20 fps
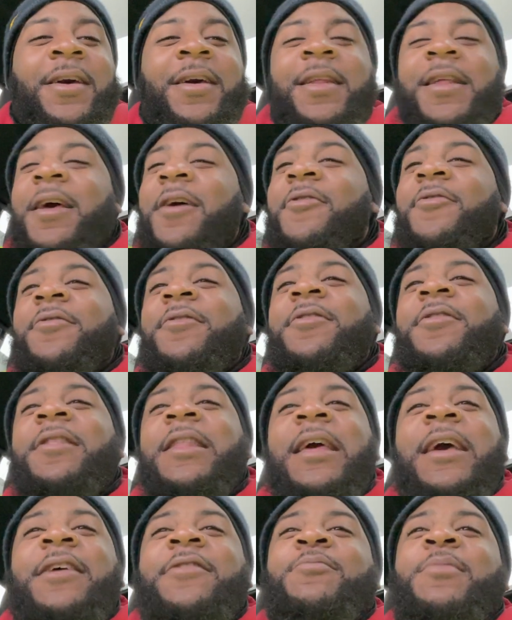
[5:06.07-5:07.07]

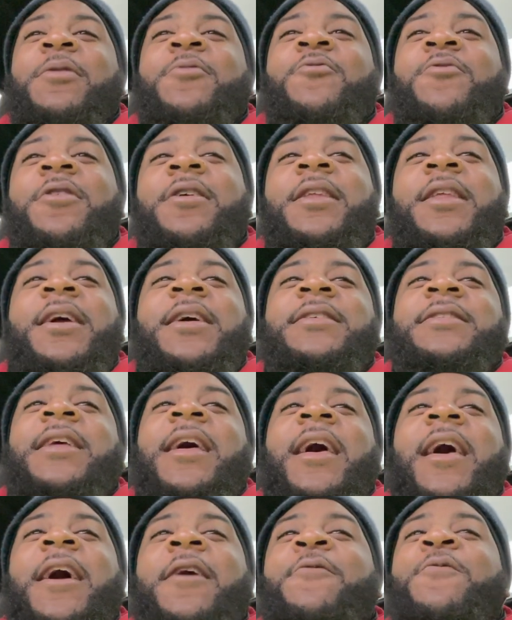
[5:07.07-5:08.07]
Niggas be one niggas that
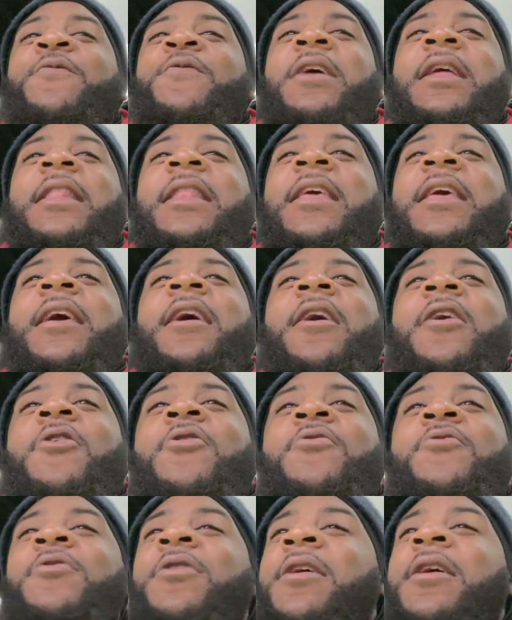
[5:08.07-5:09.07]
have
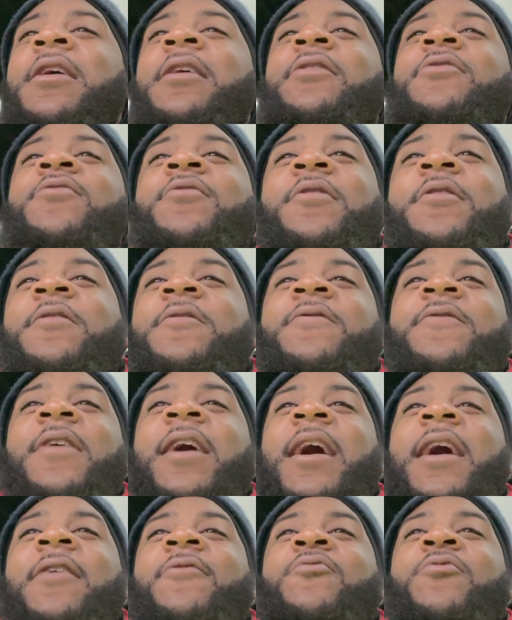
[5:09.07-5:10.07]
50-0,
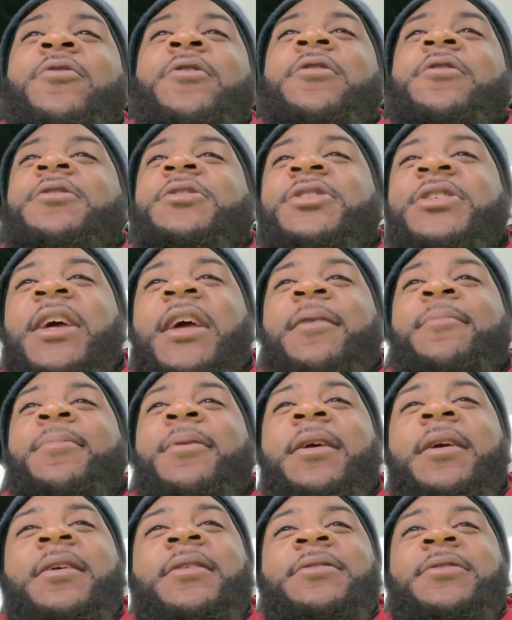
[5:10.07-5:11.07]
25 world
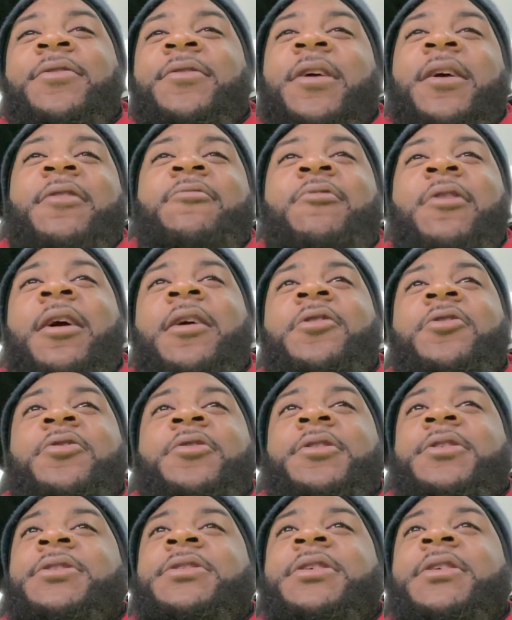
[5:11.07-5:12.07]
champions on their
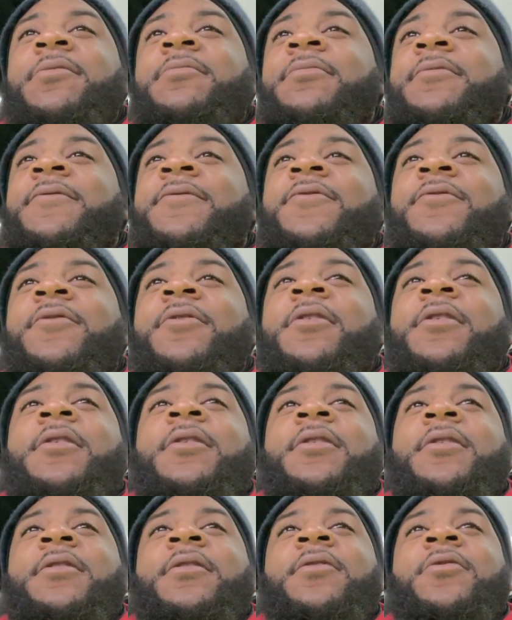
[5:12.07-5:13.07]
record and shit before.
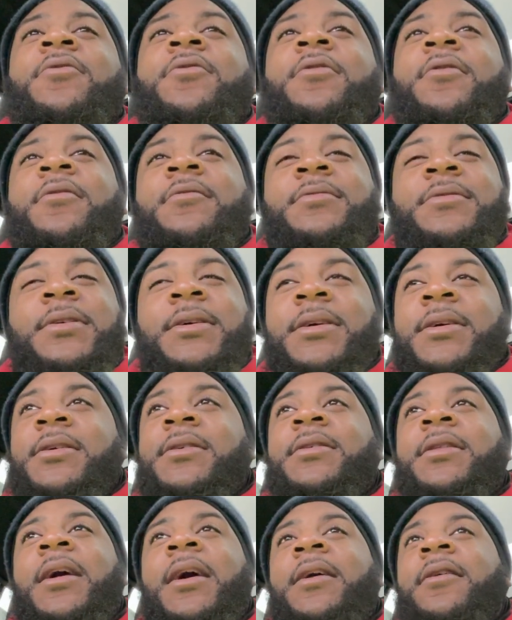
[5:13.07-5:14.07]
You know what I'm
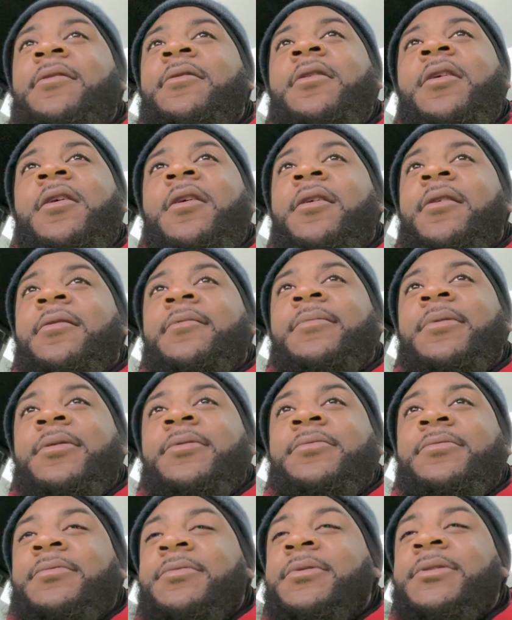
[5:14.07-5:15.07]
saying? Like, nah,
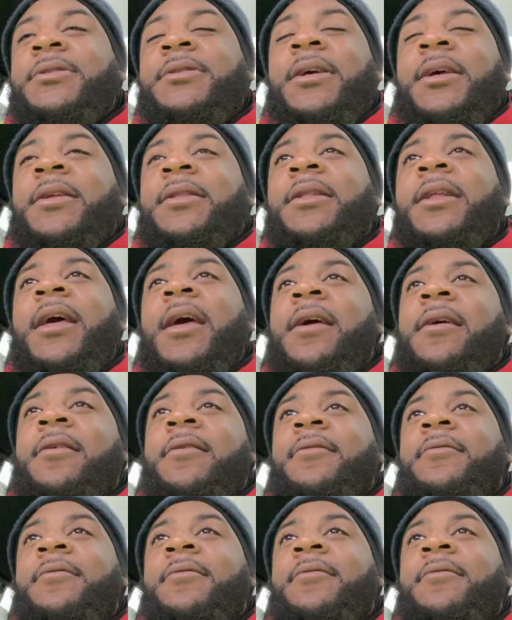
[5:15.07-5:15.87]
bro. This ain't that.